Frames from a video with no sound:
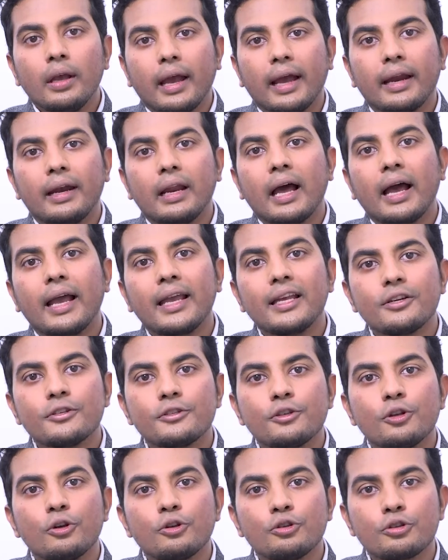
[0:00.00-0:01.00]
And high
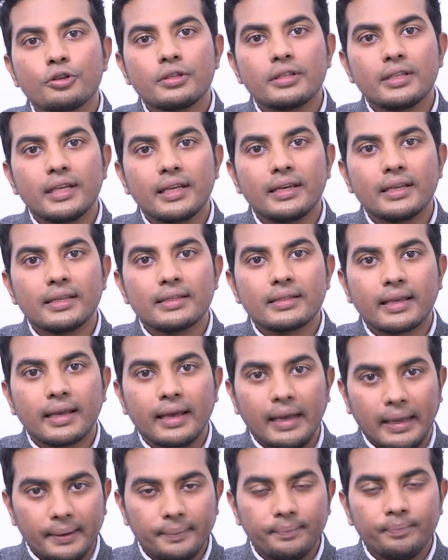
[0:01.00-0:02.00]
resolution CT
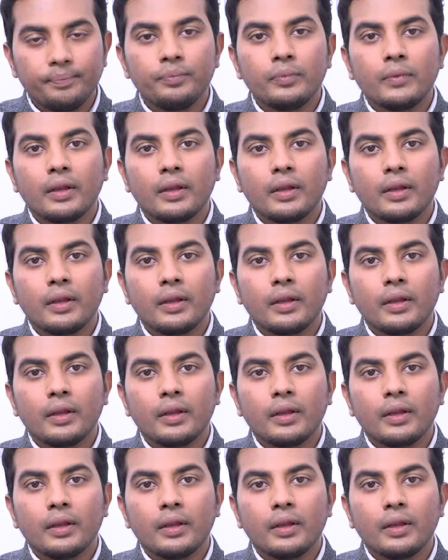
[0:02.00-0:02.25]
scan,